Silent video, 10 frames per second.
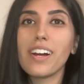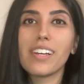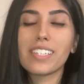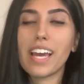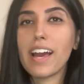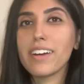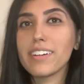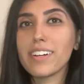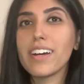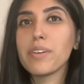yeah,
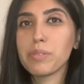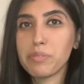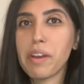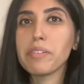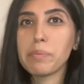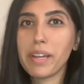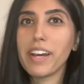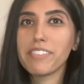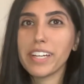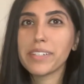it was very
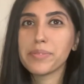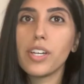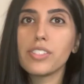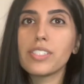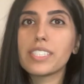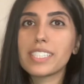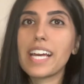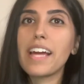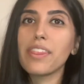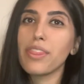blurry. So
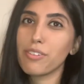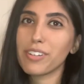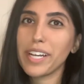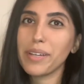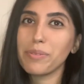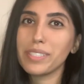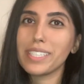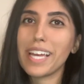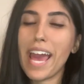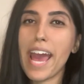scan 3 was
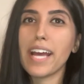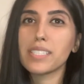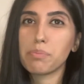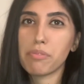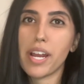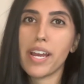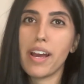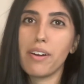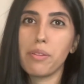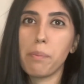the air
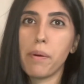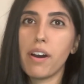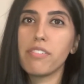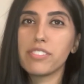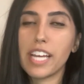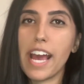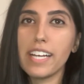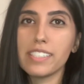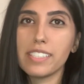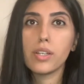sprayer or the puff
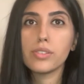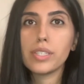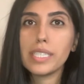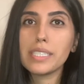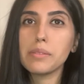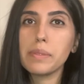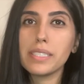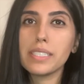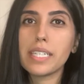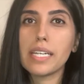test. So this is
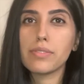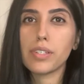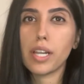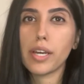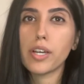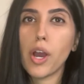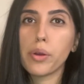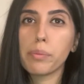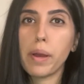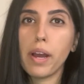meant to test for
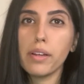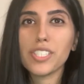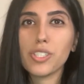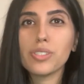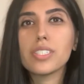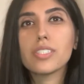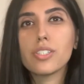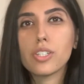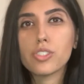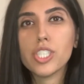glaucoma. It uses a
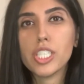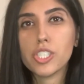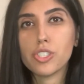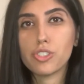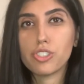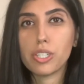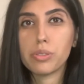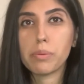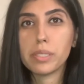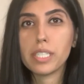non-traditional
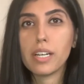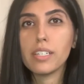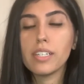tonometer.